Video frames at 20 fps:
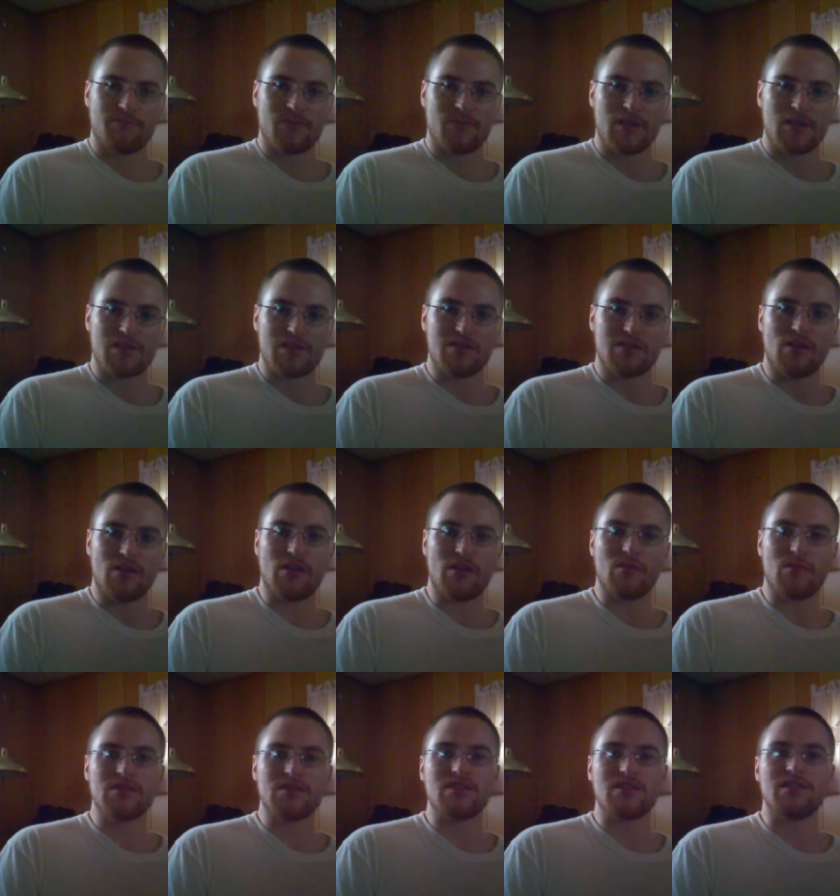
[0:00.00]
So it
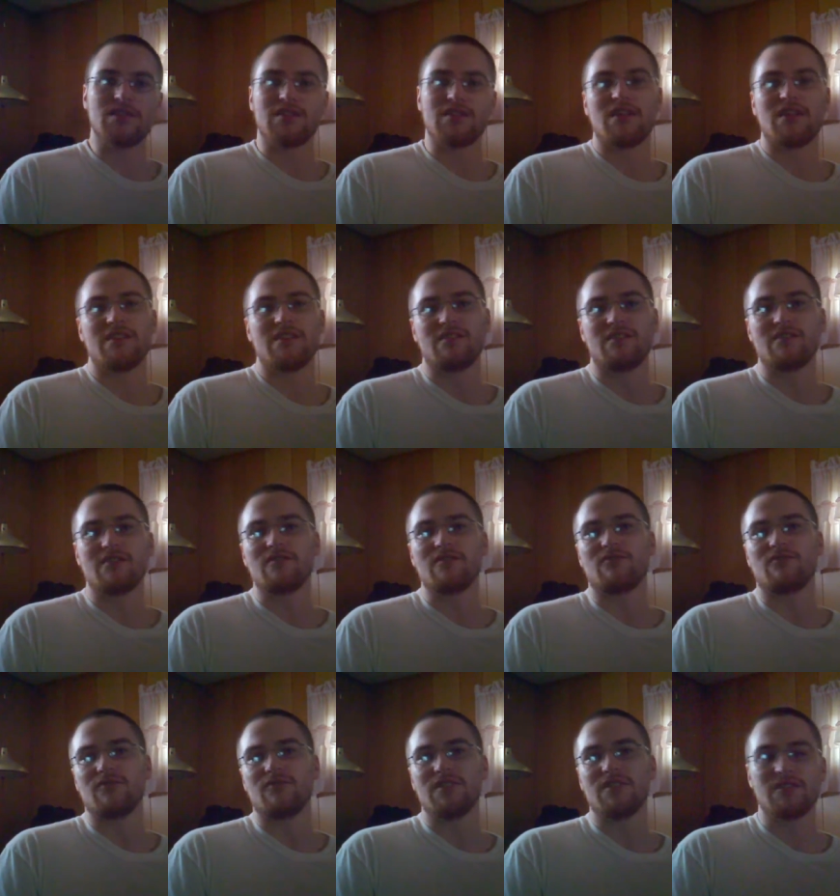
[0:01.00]
wasn't until I started to
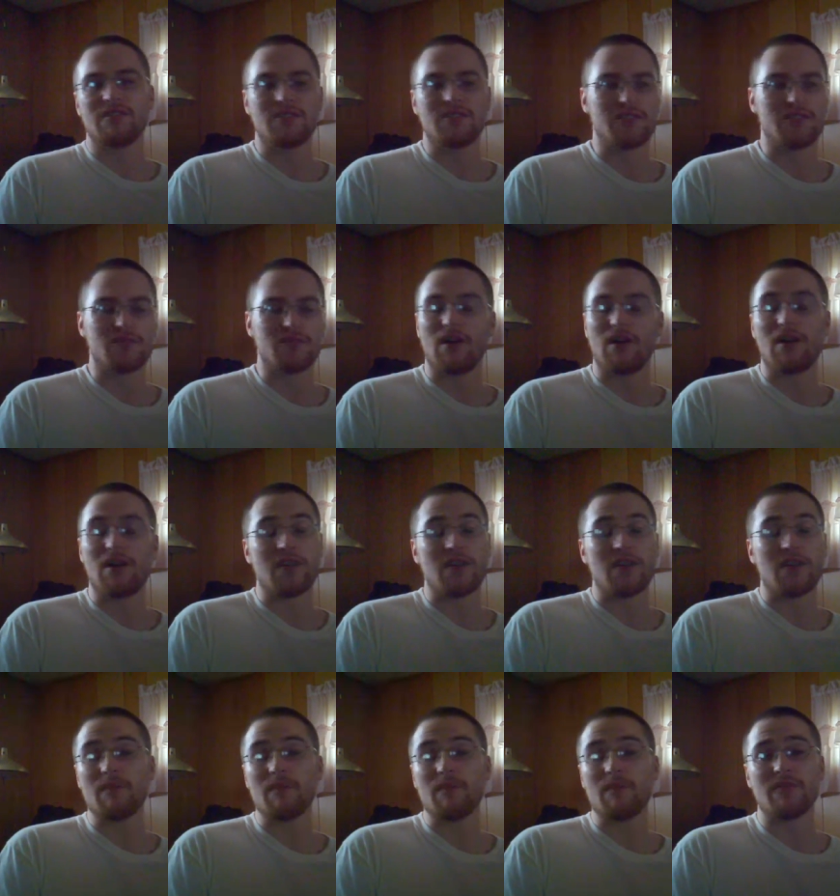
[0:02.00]
research. Well,
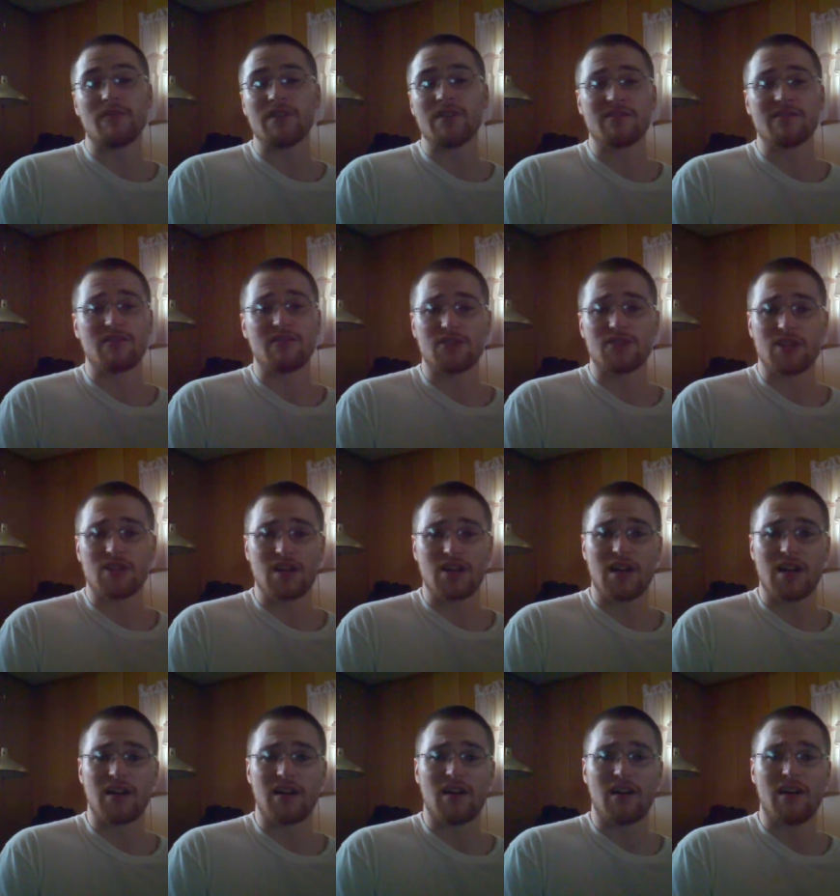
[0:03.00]
I've been researching
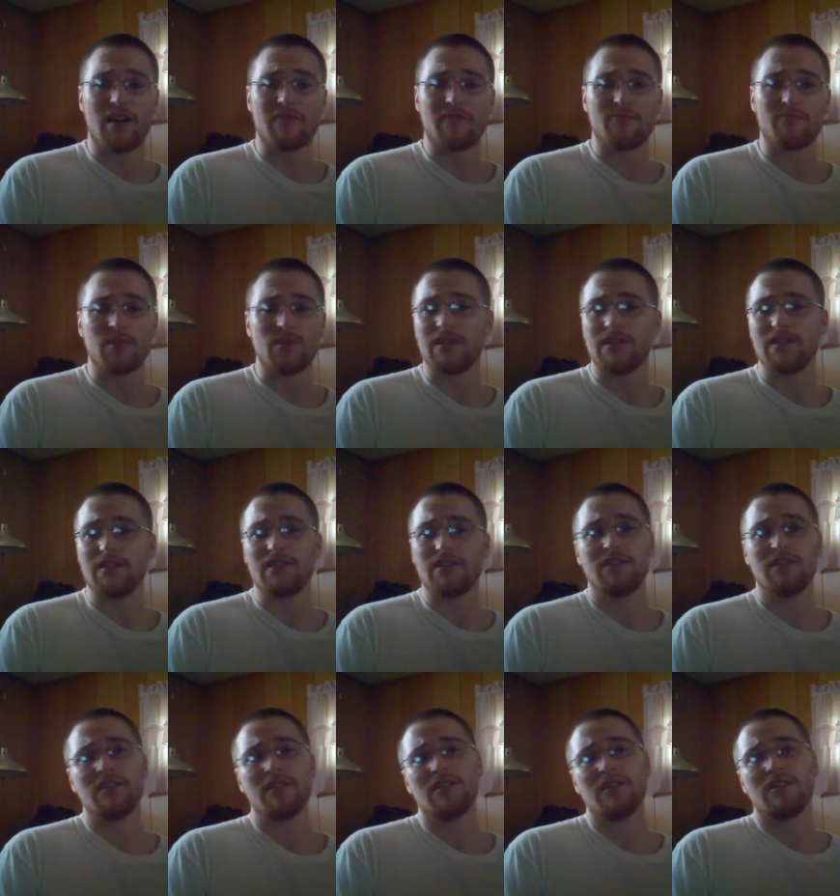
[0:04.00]
on and off, but,
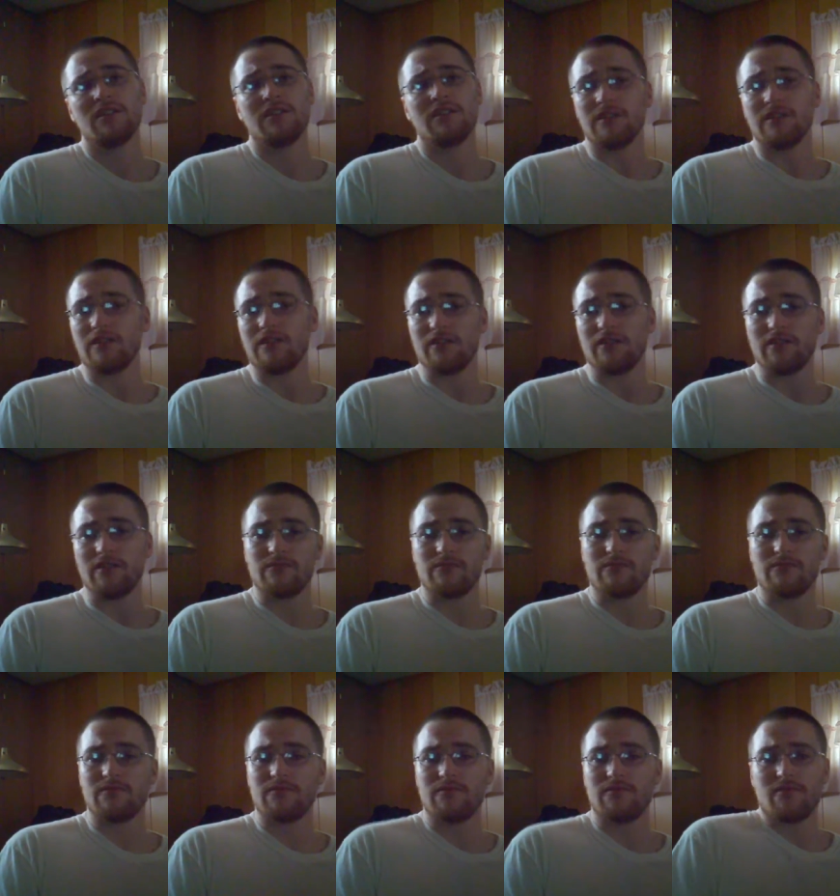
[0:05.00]
you know,
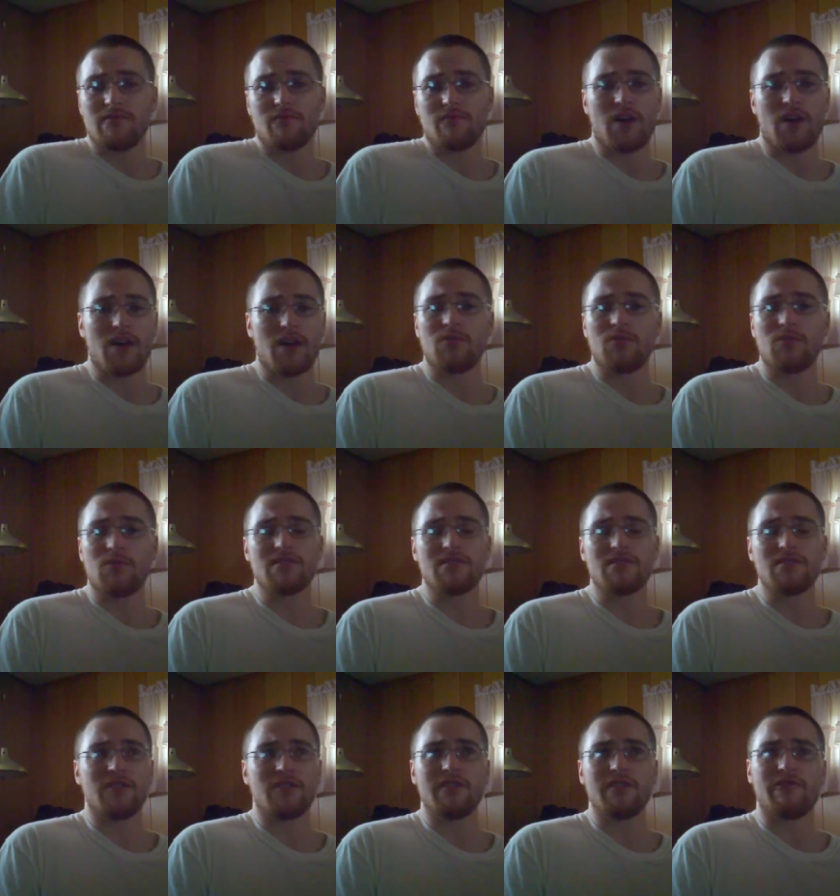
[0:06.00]
I wasn't
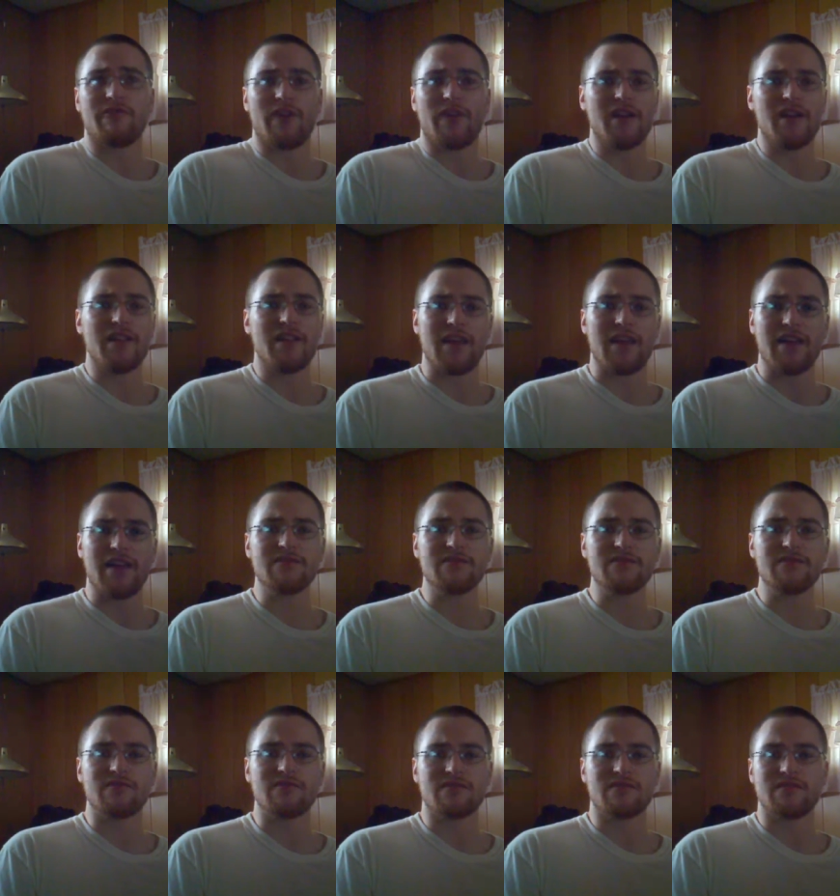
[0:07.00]
really finding the
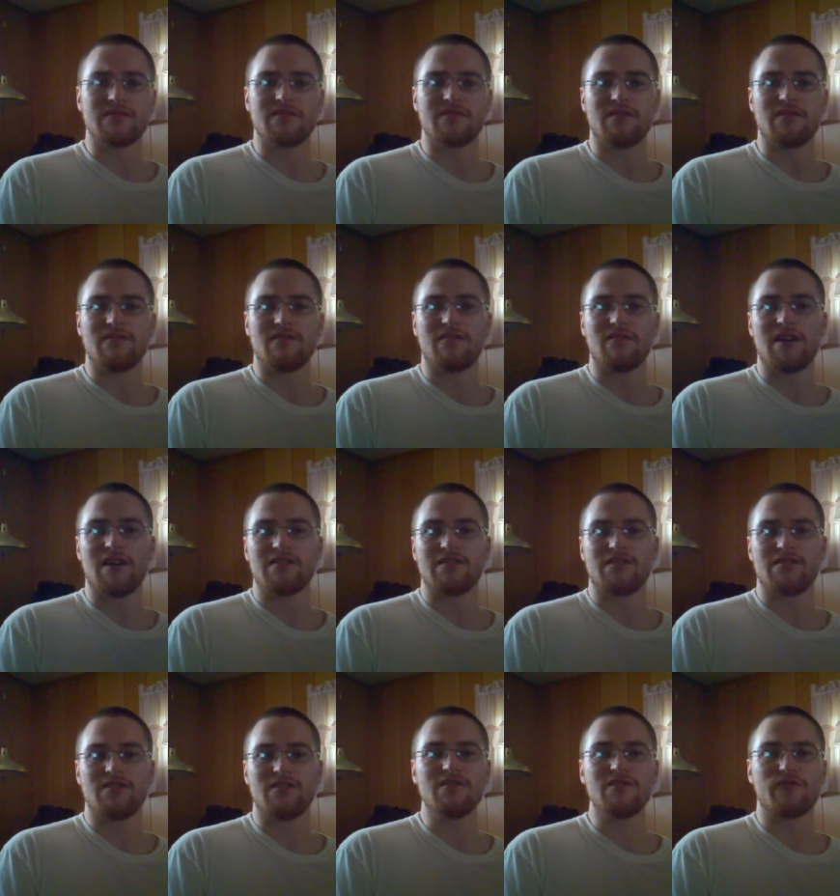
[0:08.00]
answers until
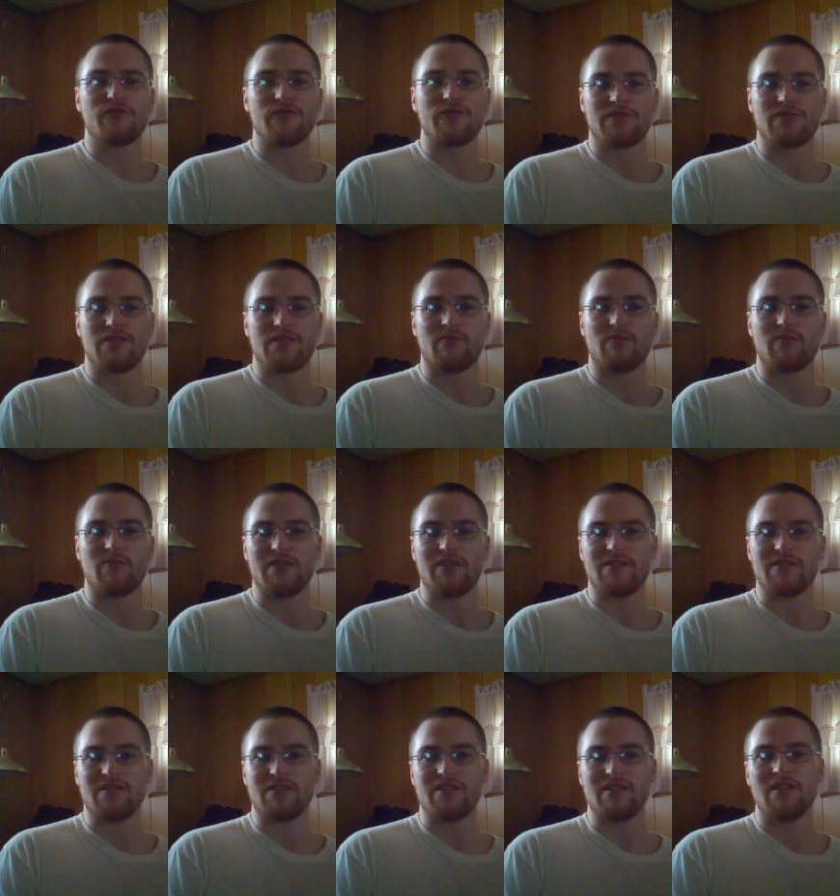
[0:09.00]
last year for some
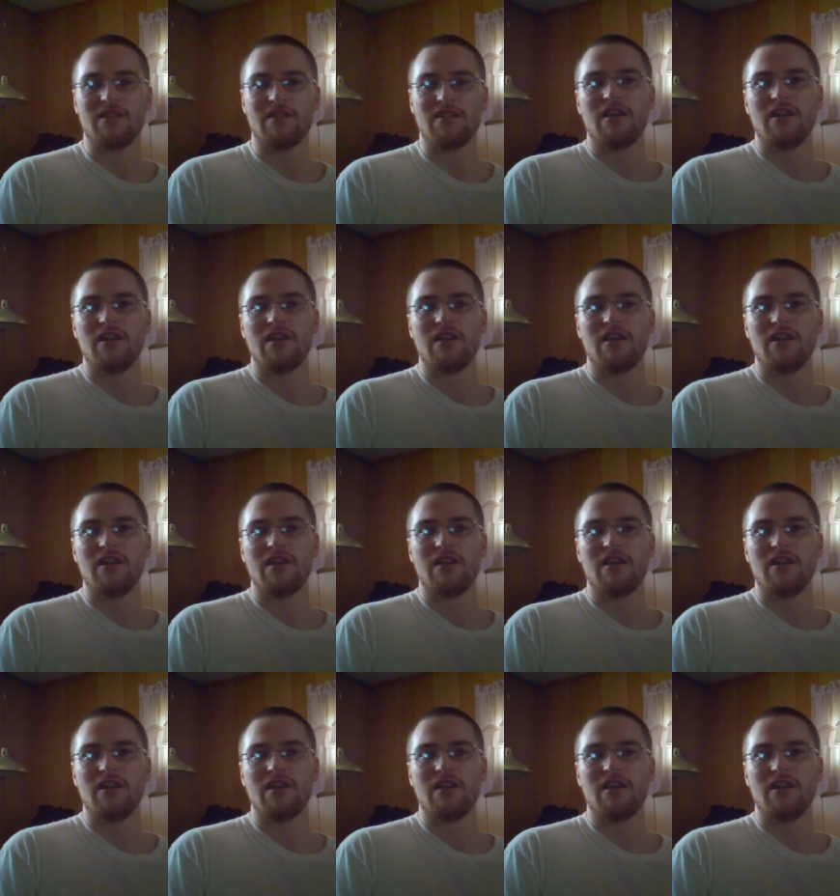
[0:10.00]
reason.